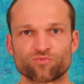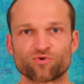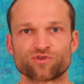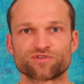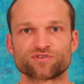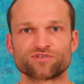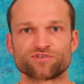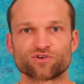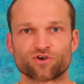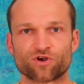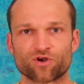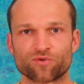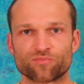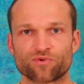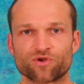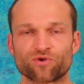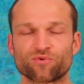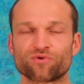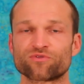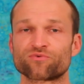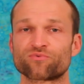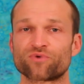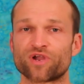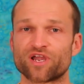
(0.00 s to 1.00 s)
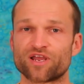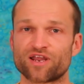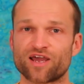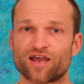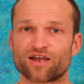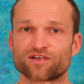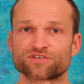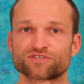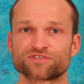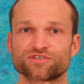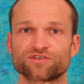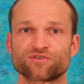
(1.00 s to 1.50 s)
with Dharma, with right
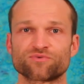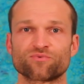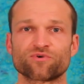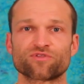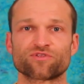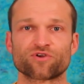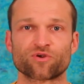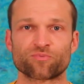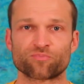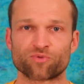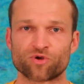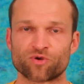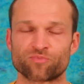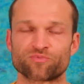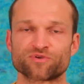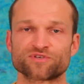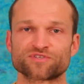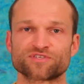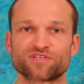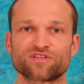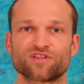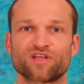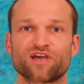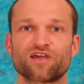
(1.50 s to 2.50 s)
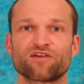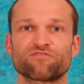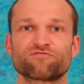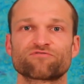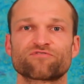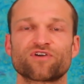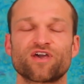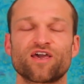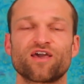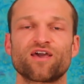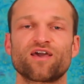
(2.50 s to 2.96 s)
action, with our purpose in life,